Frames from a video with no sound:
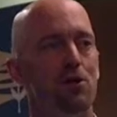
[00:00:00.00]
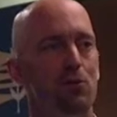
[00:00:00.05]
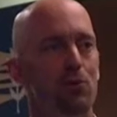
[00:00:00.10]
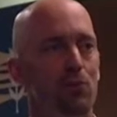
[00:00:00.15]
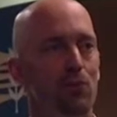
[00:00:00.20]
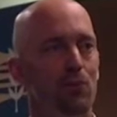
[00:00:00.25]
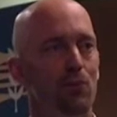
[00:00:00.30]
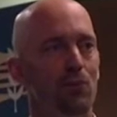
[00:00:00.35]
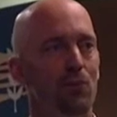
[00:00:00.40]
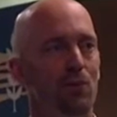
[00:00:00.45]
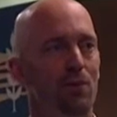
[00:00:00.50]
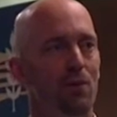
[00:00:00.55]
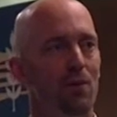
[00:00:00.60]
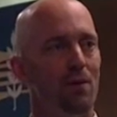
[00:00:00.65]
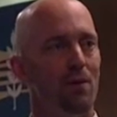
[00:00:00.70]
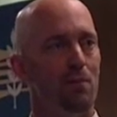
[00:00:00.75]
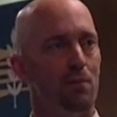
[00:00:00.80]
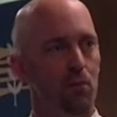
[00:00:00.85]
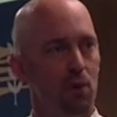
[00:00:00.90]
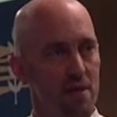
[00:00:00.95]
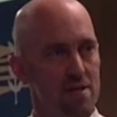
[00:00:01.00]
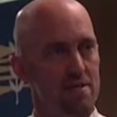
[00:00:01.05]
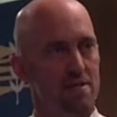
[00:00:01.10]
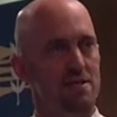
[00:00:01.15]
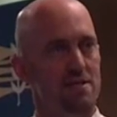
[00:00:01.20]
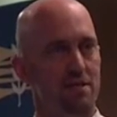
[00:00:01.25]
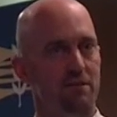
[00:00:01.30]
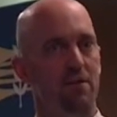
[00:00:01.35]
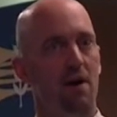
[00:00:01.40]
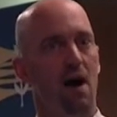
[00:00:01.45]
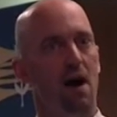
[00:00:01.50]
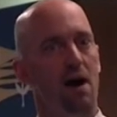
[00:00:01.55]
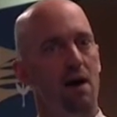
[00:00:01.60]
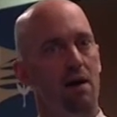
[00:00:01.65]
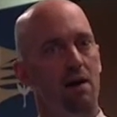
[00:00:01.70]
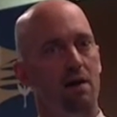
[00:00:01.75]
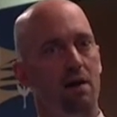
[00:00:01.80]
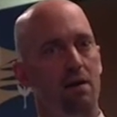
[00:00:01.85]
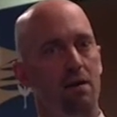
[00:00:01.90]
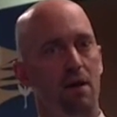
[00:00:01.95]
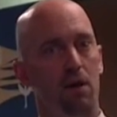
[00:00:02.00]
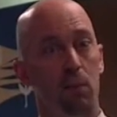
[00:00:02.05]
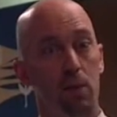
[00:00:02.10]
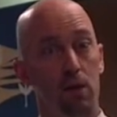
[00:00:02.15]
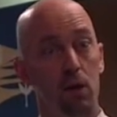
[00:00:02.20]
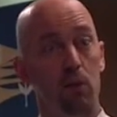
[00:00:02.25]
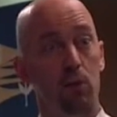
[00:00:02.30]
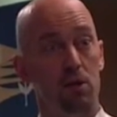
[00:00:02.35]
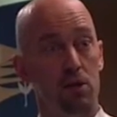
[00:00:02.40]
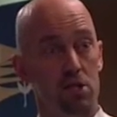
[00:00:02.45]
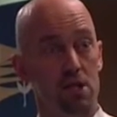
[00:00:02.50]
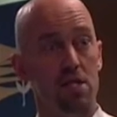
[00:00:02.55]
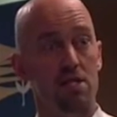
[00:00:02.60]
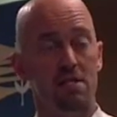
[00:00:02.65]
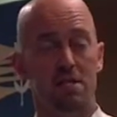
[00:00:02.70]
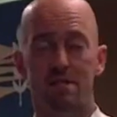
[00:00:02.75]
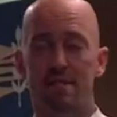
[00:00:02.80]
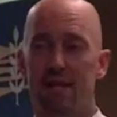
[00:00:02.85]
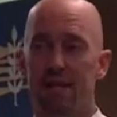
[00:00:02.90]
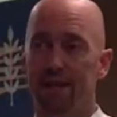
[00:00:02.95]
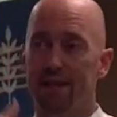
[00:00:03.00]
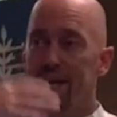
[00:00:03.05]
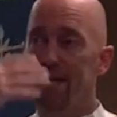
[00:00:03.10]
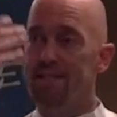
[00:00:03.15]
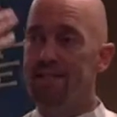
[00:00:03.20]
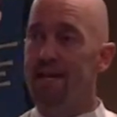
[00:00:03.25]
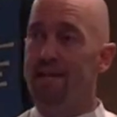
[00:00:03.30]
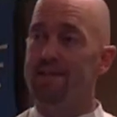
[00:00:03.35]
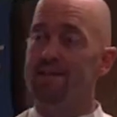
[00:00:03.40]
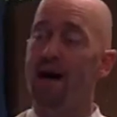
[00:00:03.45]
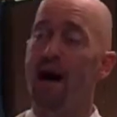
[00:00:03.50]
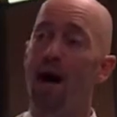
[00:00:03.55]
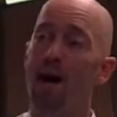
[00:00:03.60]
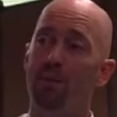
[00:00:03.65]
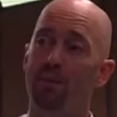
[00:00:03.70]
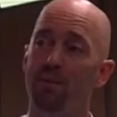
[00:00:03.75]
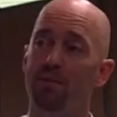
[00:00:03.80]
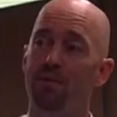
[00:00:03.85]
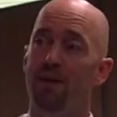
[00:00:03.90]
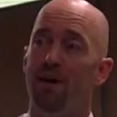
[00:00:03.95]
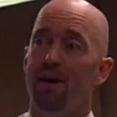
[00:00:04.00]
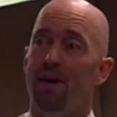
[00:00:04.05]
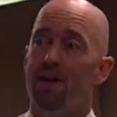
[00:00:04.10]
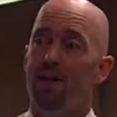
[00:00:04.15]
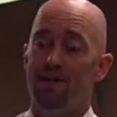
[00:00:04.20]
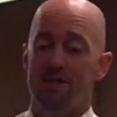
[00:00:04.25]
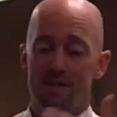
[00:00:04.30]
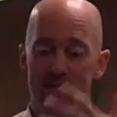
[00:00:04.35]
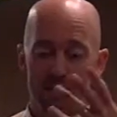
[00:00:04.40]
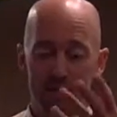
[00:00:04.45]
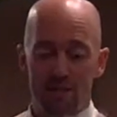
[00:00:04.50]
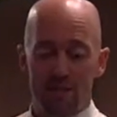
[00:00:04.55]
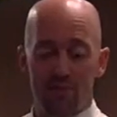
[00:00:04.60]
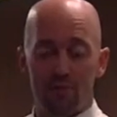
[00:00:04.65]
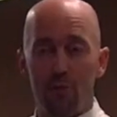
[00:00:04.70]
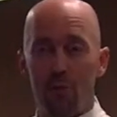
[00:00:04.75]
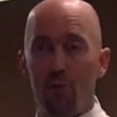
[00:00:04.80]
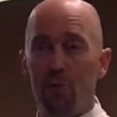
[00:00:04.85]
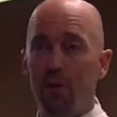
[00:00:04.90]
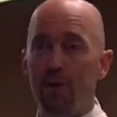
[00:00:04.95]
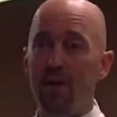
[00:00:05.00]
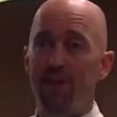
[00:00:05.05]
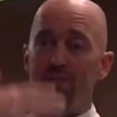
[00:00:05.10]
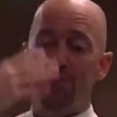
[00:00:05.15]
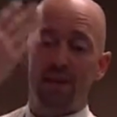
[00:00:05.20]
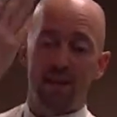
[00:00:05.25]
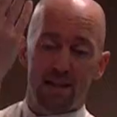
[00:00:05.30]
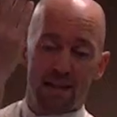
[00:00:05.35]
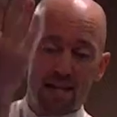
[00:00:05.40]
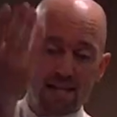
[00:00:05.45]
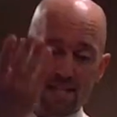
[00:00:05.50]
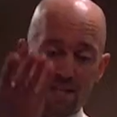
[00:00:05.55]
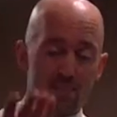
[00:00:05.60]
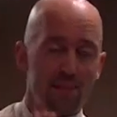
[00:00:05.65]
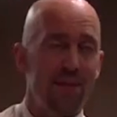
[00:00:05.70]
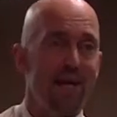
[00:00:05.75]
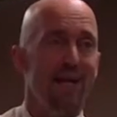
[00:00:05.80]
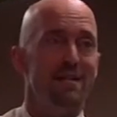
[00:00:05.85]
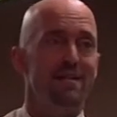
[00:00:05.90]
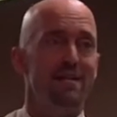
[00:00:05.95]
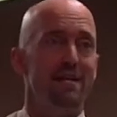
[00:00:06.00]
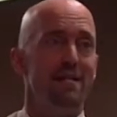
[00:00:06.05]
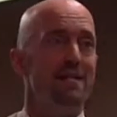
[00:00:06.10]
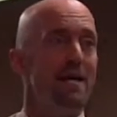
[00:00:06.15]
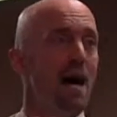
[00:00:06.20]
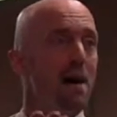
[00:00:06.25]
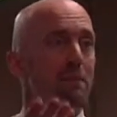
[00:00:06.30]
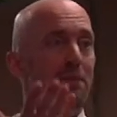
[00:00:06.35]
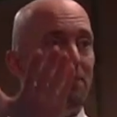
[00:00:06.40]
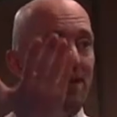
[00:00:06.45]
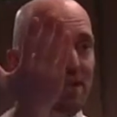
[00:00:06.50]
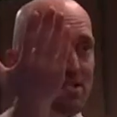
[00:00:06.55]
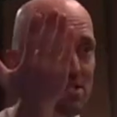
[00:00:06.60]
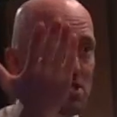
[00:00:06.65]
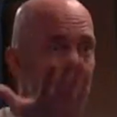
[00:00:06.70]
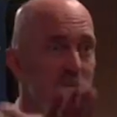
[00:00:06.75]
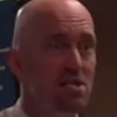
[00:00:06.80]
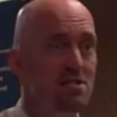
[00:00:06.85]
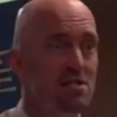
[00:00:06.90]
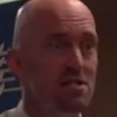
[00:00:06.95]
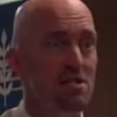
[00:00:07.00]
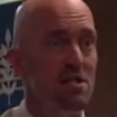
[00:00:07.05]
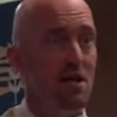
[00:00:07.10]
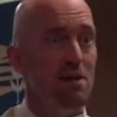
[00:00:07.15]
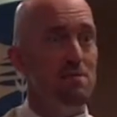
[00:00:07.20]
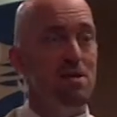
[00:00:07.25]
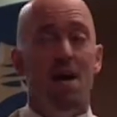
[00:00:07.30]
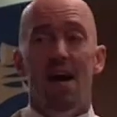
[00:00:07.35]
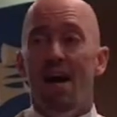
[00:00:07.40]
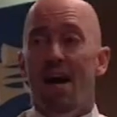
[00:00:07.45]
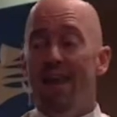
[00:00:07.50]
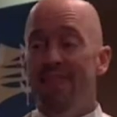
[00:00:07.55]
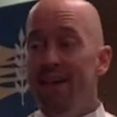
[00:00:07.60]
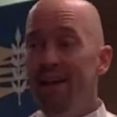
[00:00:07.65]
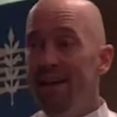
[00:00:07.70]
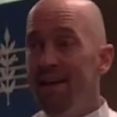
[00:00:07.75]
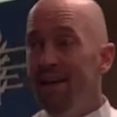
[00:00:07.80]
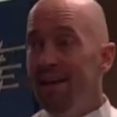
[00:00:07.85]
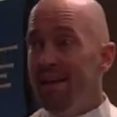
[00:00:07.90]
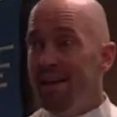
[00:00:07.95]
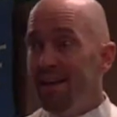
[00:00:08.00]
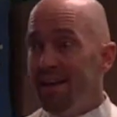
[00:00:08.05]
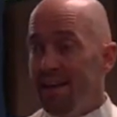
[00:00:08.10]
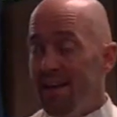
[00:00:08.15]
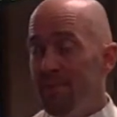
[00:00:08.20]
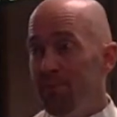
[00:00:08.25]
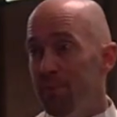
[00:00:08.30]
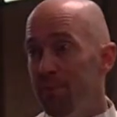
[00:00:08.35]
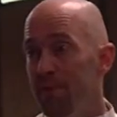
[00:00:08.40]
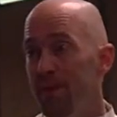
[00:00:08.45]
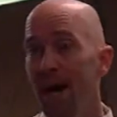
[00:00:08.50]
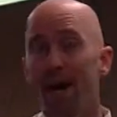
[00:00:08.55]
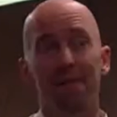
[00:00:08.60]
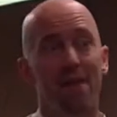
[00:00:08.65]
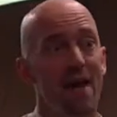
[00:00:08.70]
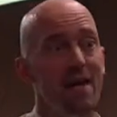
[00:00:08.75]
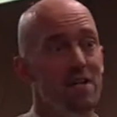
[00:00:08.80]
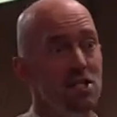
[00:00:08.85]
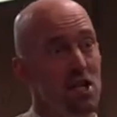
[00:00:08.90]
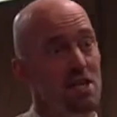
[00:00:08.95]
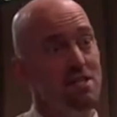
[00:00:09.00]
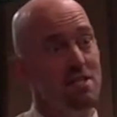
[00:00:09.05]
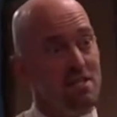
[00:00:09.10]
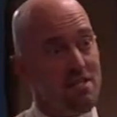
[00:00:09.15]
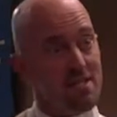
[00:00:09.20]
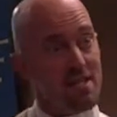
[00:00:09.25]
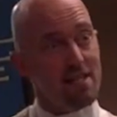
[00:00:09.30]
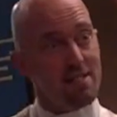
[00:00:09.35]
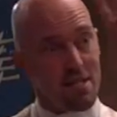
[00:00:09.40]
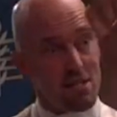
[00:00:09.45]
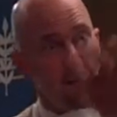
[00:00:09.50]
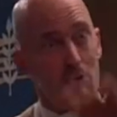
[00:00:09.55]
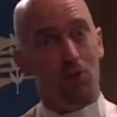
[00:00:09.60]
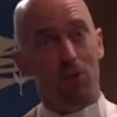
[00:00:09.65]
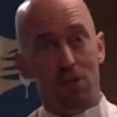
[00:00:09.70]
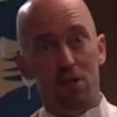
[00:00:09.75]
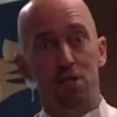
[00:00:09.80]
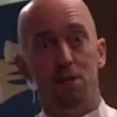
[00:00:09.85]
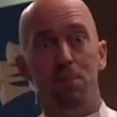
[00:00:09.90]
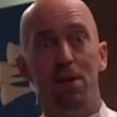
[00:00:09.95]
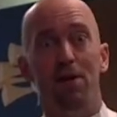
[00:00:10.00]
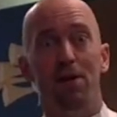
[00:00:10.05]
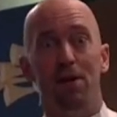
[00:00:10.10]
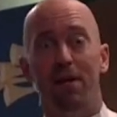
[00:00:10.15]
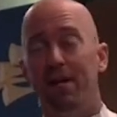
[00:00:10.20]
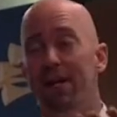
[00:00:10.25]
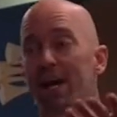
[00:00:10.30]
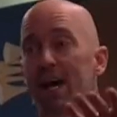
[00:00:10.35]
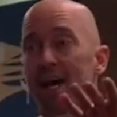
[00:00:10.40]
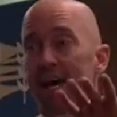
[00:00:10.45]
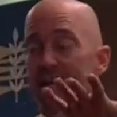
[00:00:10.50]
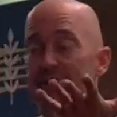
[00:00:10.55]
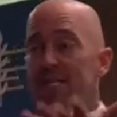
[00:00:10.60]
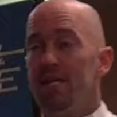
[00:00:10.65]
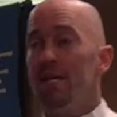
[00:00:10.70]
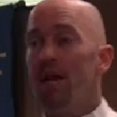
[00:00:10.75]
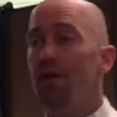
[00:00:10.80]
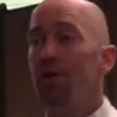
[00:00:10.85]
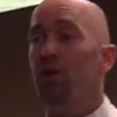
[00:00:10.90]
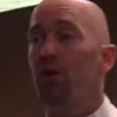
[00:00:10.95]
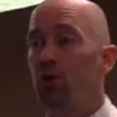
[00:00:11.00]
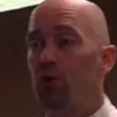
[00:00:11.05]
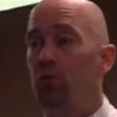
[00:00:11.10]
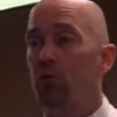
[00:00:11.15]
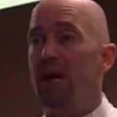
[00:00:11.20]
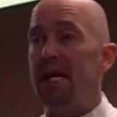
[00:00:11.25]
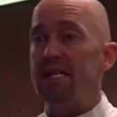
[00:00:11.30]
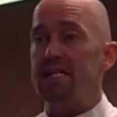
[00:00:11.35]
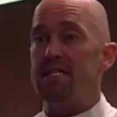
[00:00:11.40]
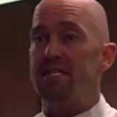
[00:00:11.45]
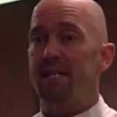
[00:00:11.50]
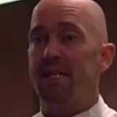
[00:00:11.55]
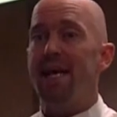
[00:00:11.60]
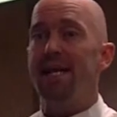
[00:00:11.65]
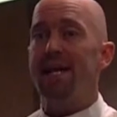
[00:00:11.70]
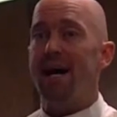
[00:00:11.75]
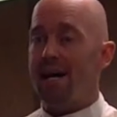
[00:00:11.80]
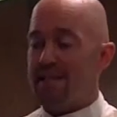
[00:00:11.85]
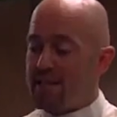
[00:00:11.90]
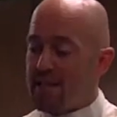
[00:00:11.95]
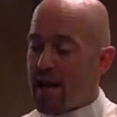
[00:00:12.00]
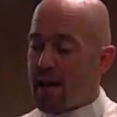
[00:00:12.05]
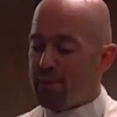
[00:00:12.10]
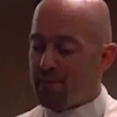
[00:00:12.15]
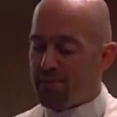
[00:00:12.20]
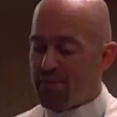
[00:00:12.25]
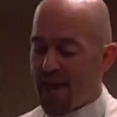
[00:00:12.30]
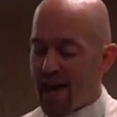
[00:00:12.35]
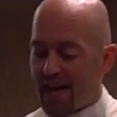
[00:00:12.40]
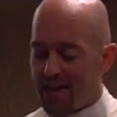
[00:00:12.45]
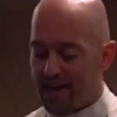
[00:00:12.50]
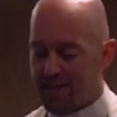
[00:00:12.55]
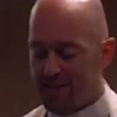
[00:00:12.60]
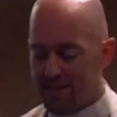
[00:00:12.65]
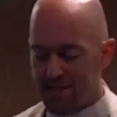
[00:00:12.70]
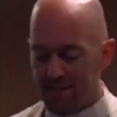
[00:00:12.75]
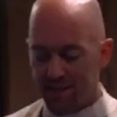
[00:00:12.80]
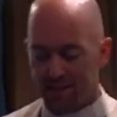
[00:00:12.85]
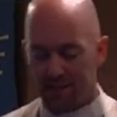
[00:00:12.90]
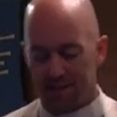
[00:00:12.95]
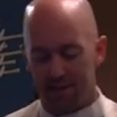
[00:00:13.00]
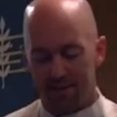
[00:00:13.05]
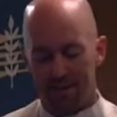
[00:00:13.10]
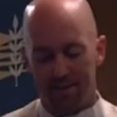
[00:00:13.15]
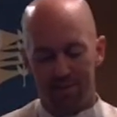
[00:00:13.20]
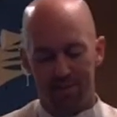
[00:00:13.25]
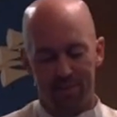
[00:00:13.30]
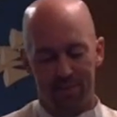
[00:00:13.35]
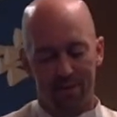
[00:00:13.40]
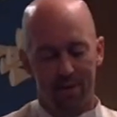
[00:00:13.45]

a new presence of God that we know in Jesus, that he lays on top of this, this former gift, and he lays something else on top of it as Jesus comes. And then, even beyond that, Jesus sends his Holy Spirit, and, and it's another grace laid on top of that still.